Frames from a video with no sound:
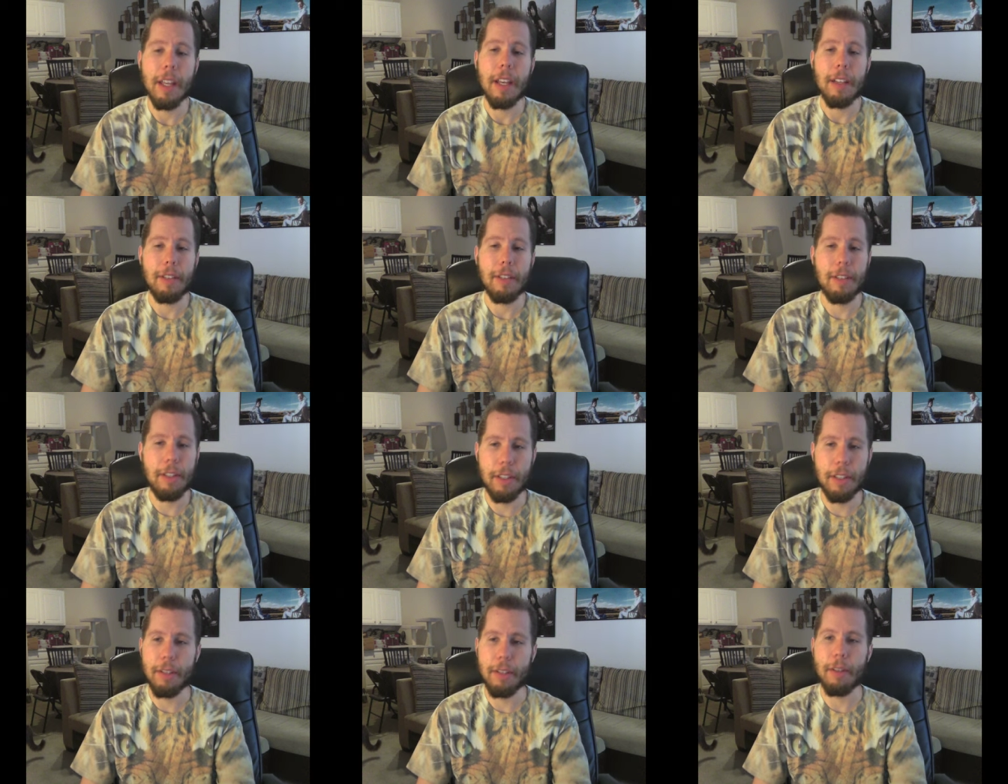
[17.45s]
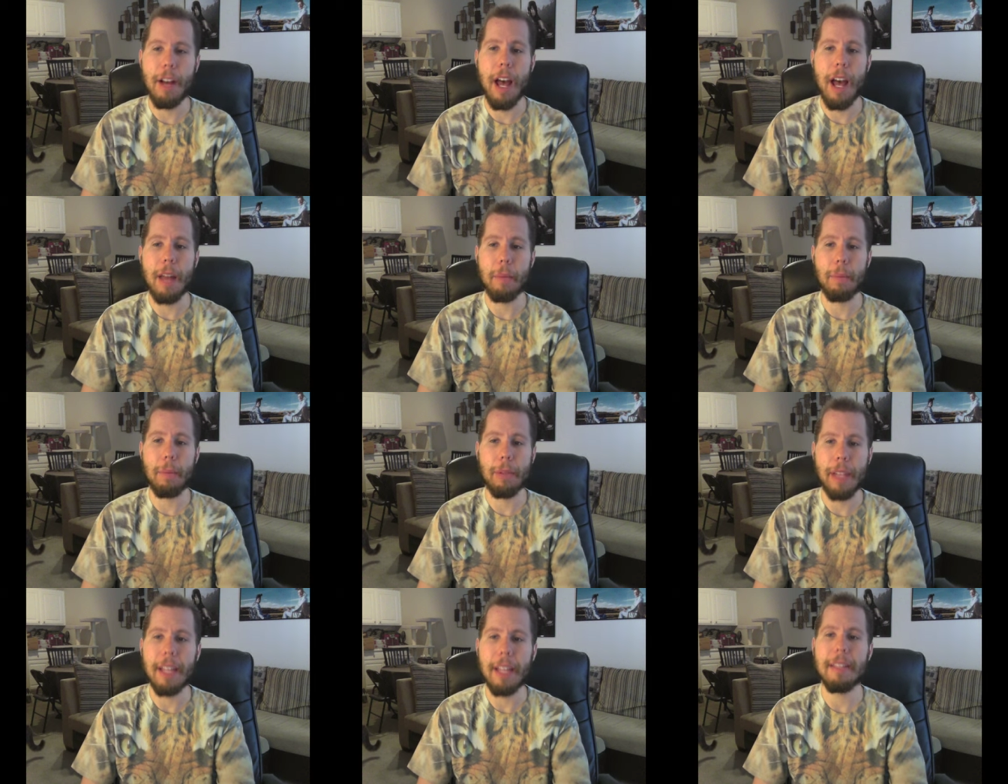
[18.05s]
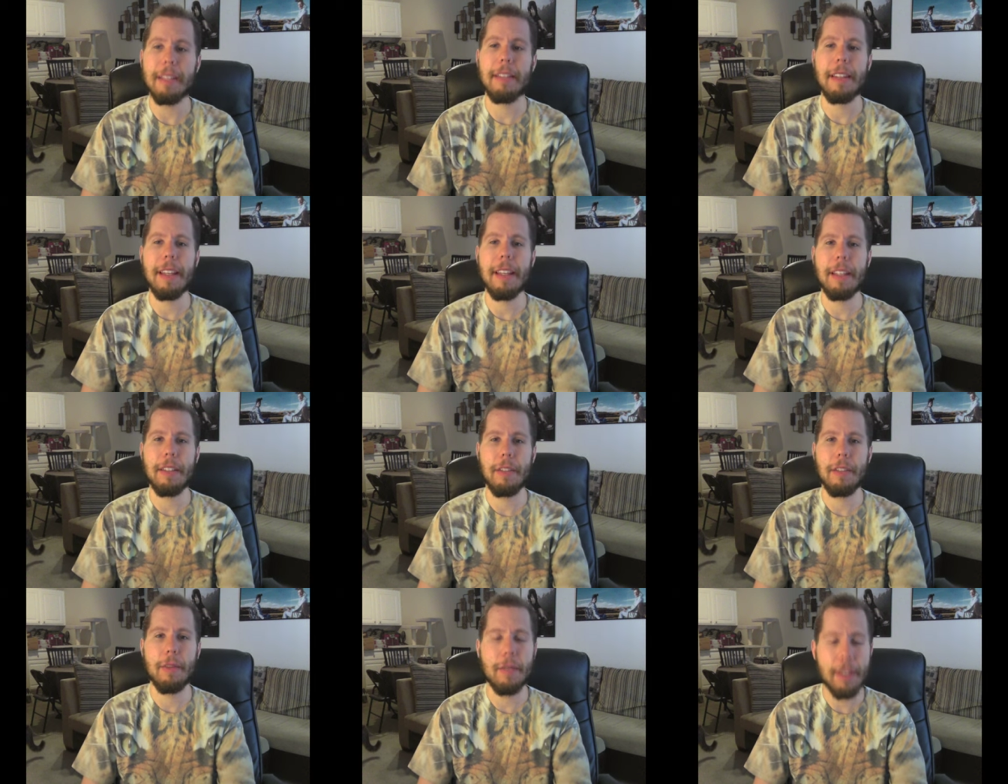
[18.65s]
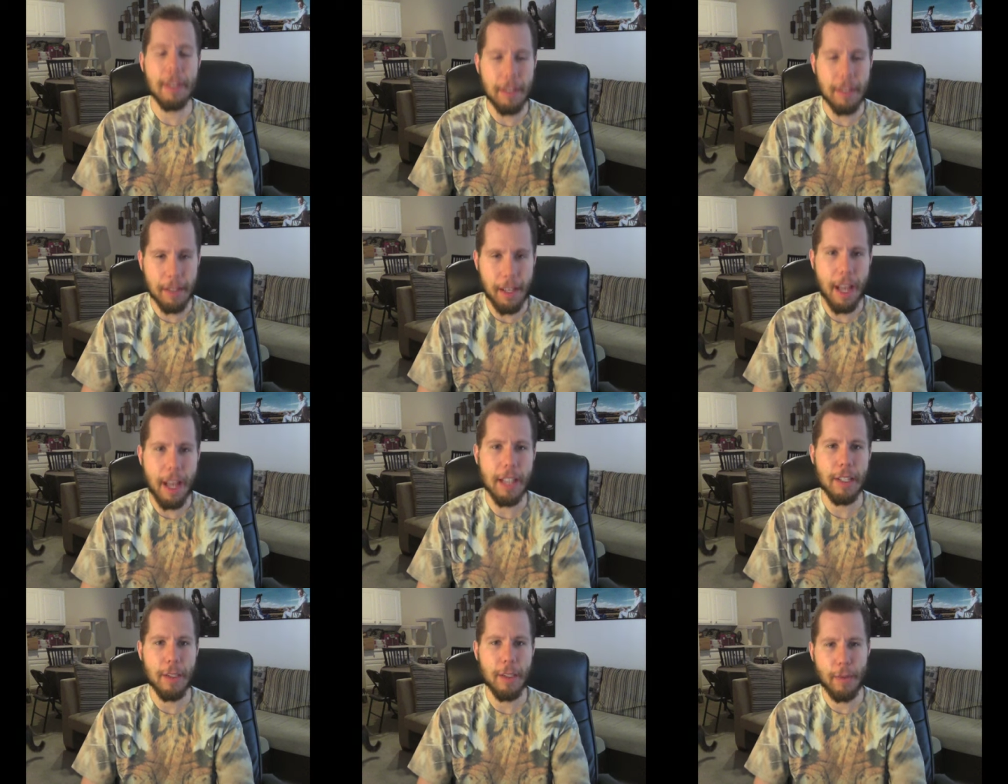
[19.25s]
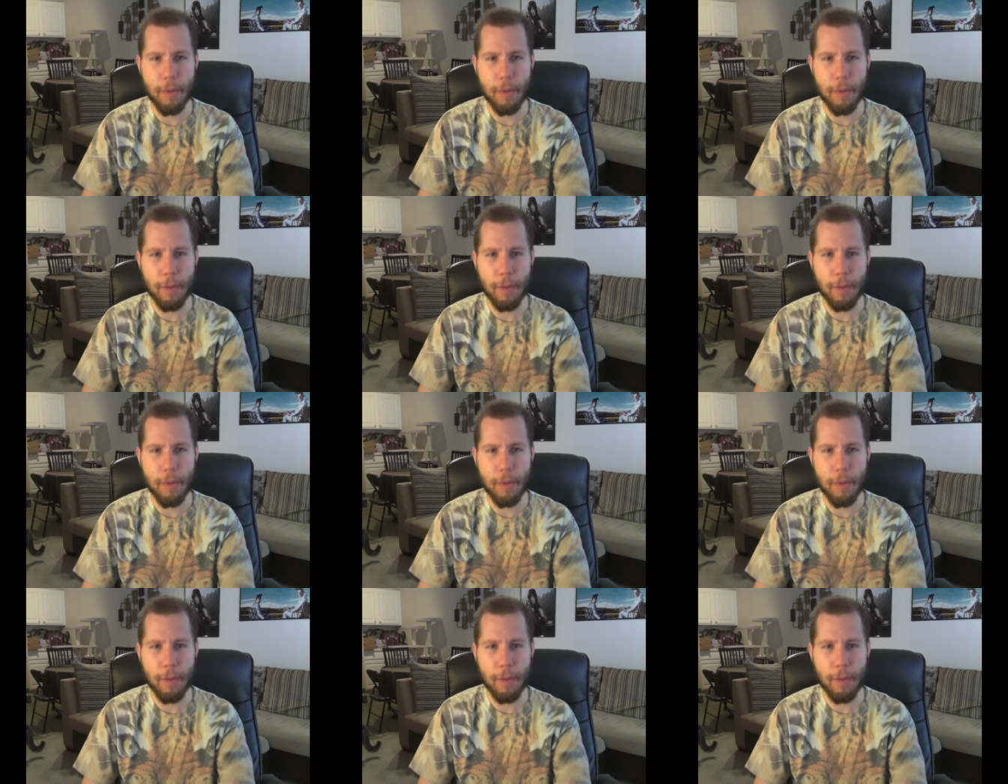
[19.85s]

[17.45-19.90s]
Still got plenty to discuss